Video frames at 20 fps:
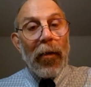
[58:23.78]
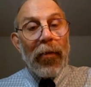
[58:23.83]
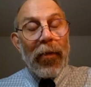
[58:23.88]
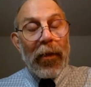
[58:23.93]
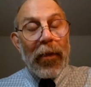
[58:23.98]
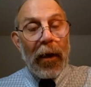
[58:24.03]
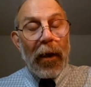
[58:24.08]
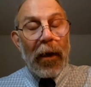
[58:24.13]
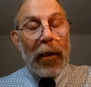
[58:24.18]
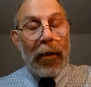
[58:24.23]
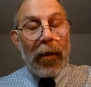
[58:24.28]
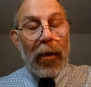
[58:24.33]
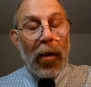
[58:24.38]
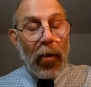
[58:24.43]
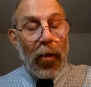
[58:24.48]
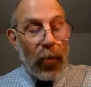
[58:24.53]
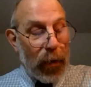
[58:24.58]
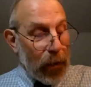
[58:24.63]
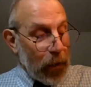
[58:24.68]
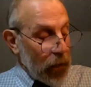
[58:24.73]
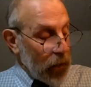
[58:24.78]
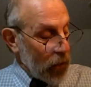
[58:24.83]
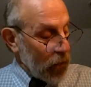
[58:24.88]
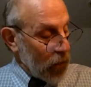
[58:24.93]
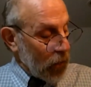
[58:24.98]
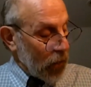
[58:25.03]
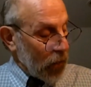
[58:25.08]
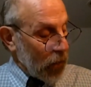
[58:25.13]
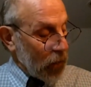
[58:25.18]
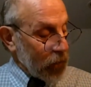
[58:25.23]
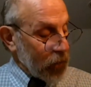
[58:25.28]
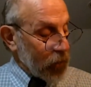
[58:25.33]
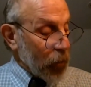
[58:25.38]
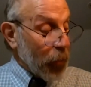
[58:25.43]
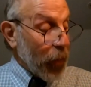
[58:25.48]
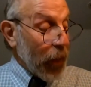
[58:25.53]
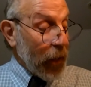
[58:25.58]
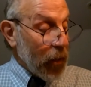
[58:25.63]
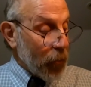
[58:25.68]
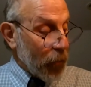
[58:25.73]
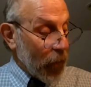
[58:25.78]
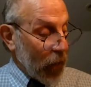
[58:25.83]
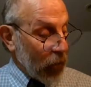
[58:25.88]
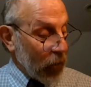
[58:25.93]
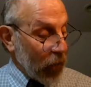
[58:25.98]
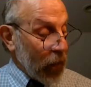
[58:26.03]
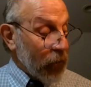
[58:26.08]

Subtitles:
the ongoing debate about